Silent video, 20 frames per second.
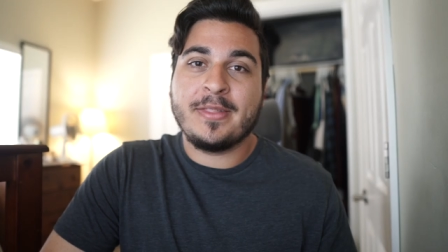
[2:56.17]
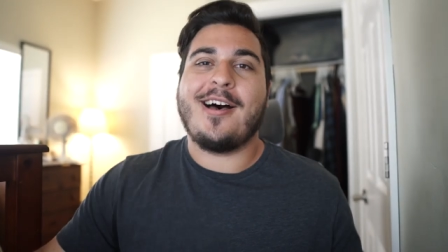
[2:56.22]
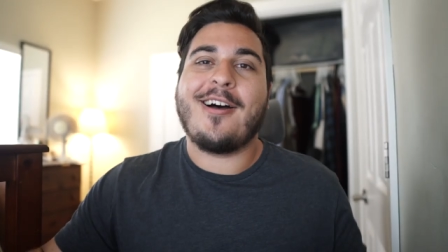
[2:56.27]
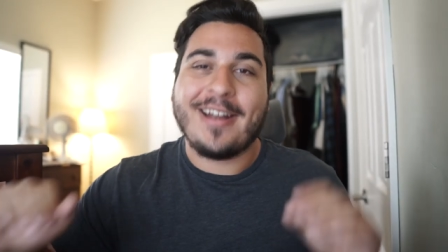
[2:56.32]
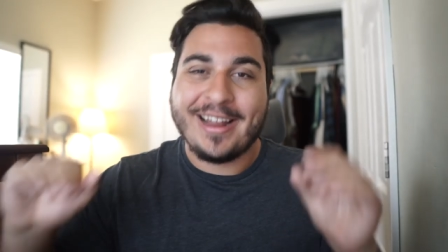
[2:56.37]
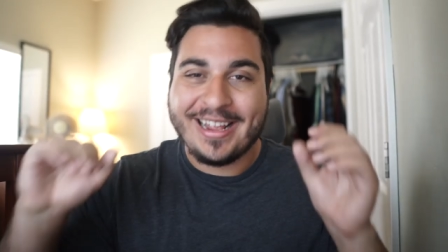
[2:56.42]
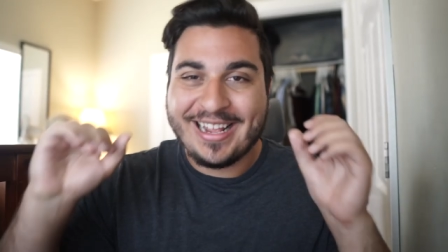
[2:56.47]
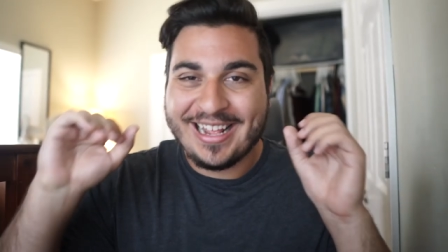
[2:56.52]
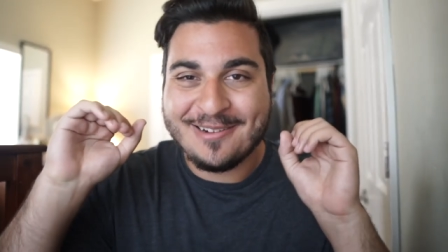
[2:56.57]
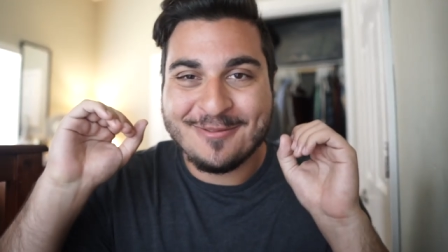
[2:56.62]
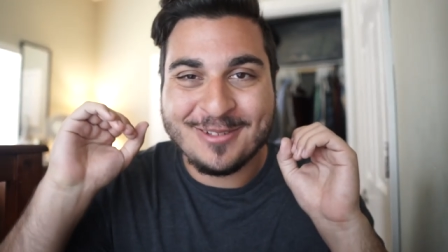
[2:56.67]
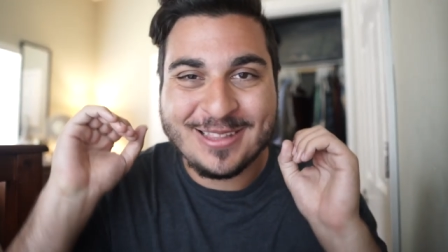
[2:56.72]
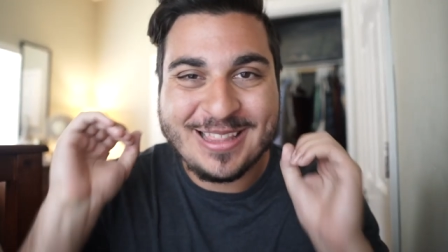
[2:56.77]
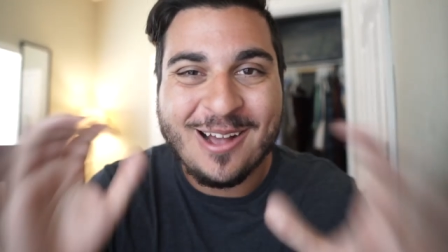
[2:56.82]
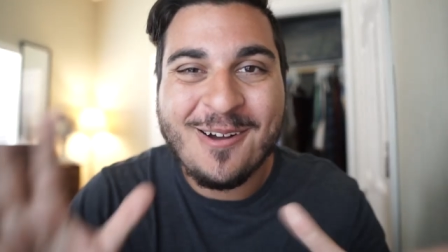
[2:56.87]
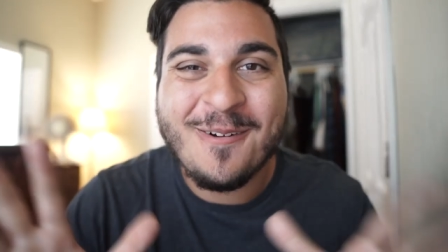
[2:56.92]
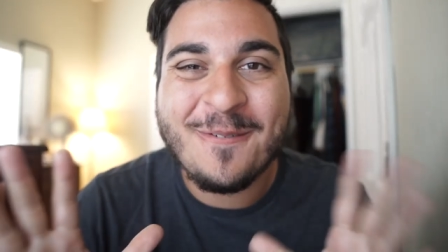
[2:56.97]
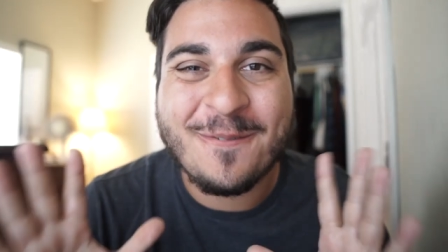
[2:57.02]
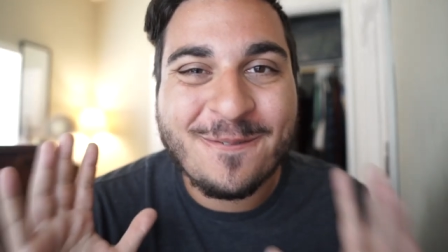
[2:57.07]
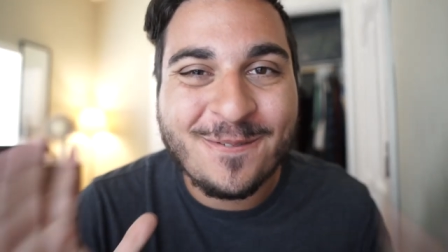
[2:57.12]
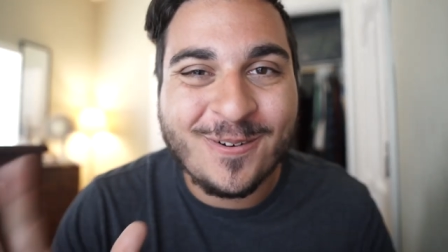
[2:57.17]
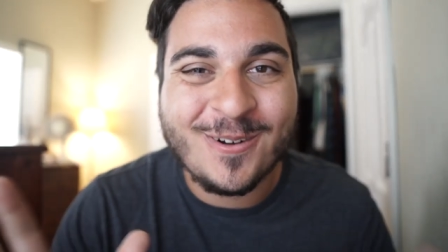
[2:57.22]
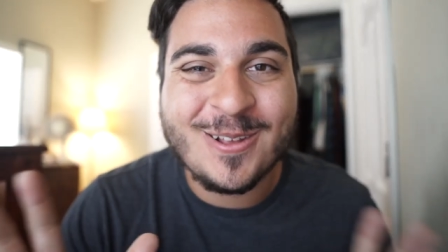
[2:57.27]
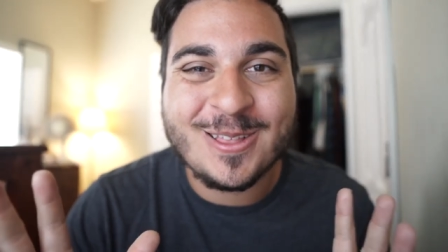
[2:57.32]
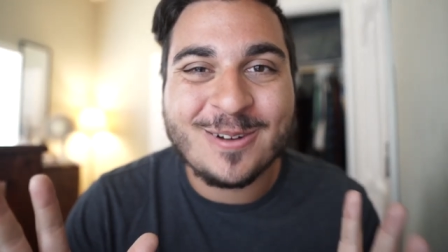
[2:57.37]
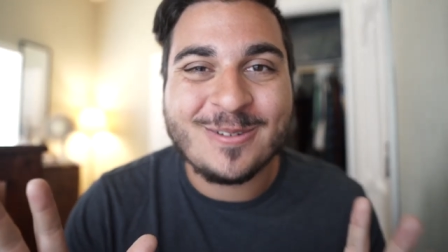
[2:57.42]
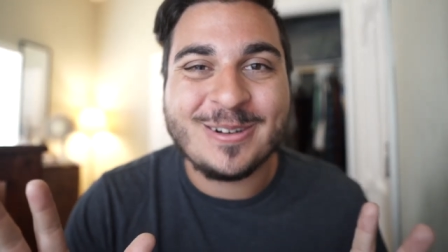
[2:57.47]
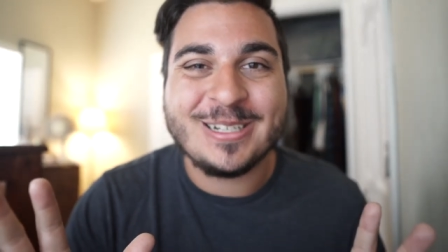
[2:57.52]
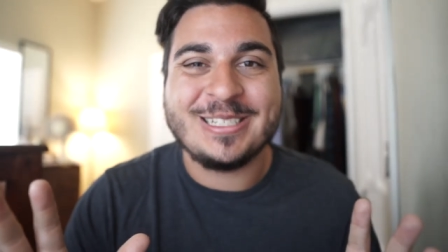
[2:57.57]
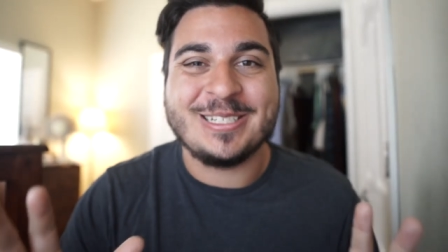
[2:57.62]
Alright, and without
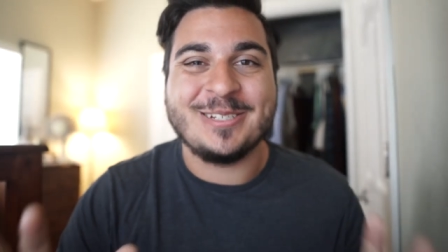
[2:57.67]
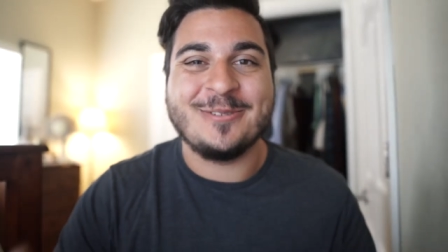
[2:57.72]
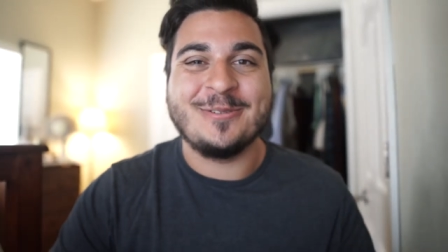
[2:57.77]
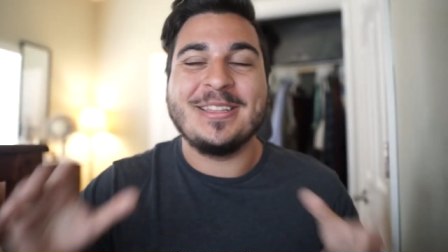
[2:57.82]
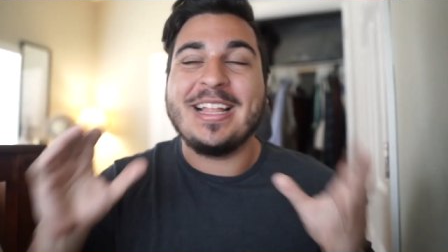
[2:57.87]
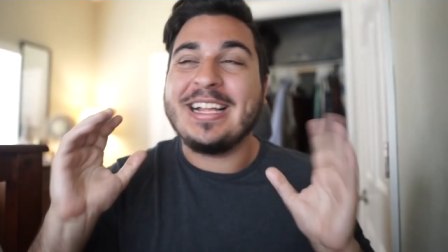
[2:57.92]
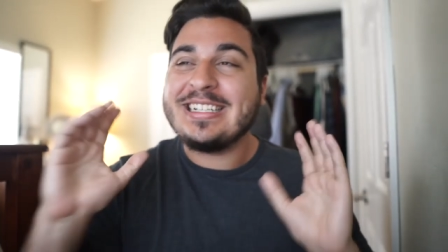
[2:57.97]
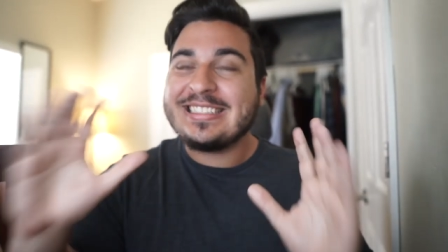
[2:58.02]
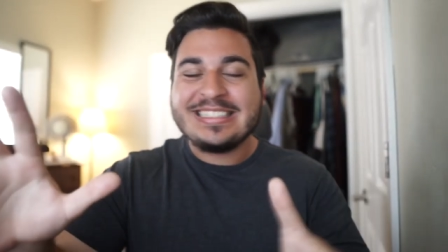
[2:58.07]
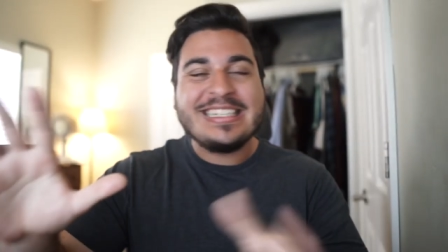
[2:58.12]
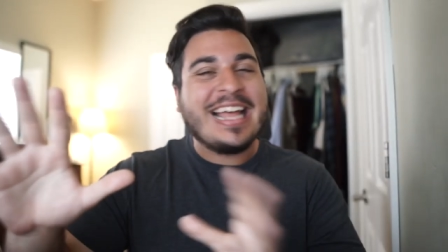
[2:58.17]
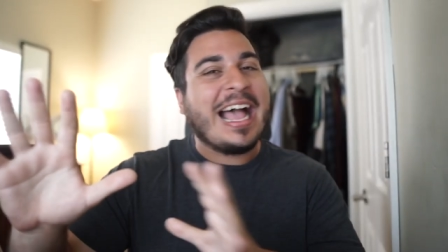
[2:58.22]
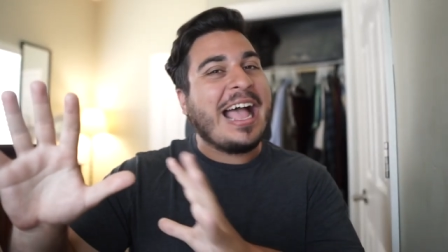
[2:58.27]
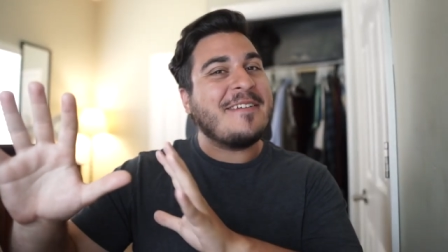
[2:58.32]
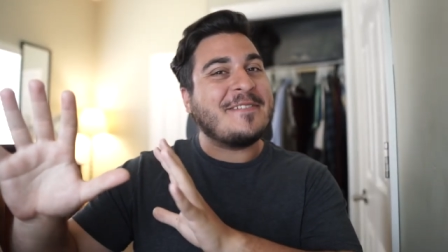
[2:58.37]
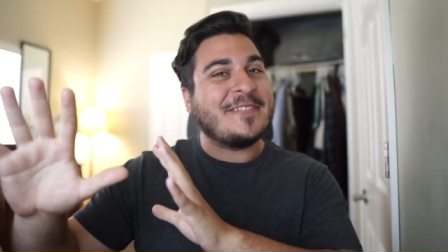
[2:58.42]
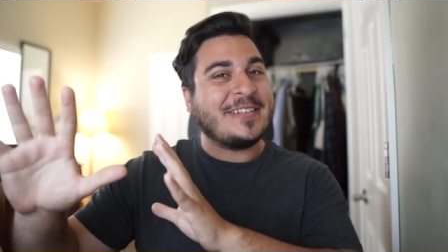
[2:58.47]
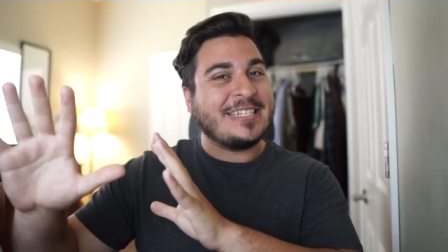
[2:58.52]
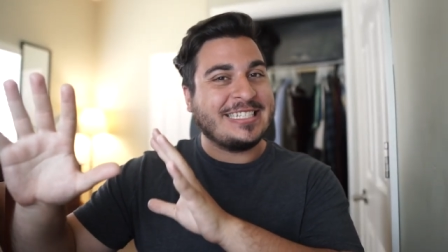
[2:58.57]
further ado, let's dive